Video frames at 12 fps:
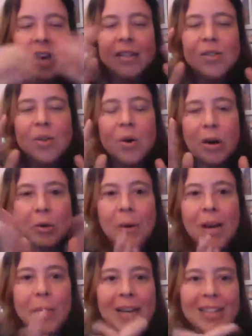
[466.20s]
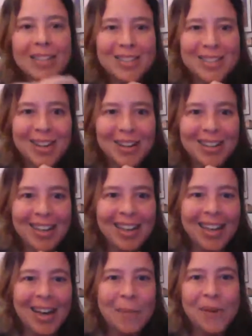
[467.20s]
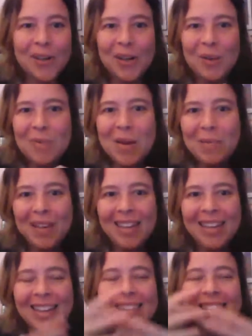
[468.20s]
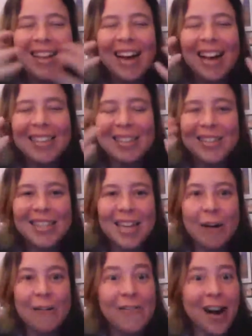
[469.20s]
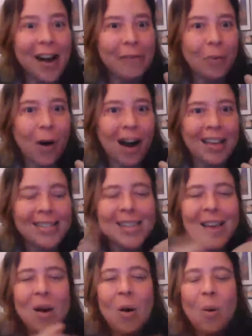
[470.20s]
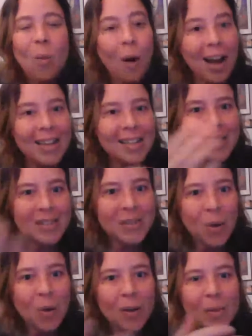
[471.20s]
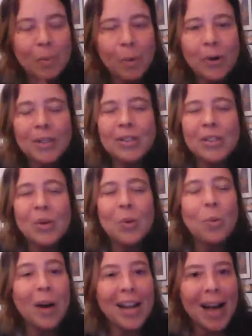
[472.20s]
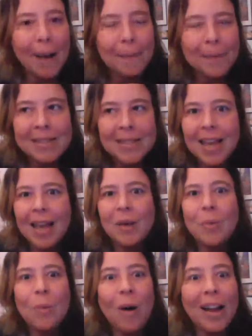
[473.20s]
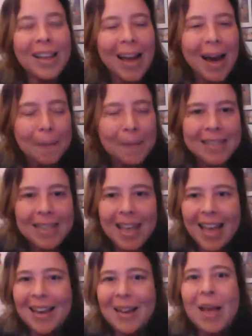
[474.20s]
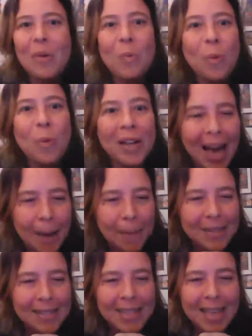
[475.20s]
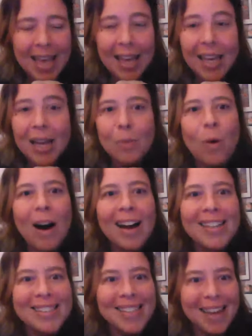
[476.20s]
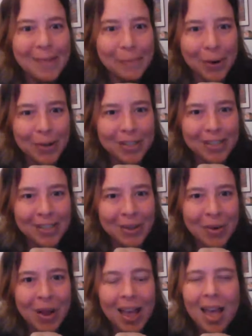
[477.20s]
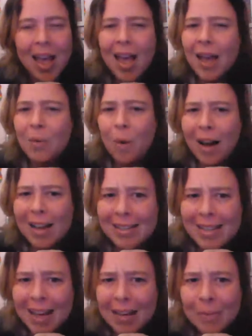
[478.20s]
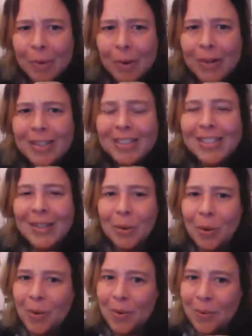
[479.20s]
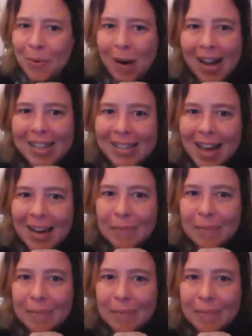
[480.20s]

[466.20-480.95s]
So a great way to start and up your commitment is to ask yourself 5 whys. Why is this goal important to you? What happens then? What happens then? And what happens then? And why is that important to you? And why is that important to you? Why is that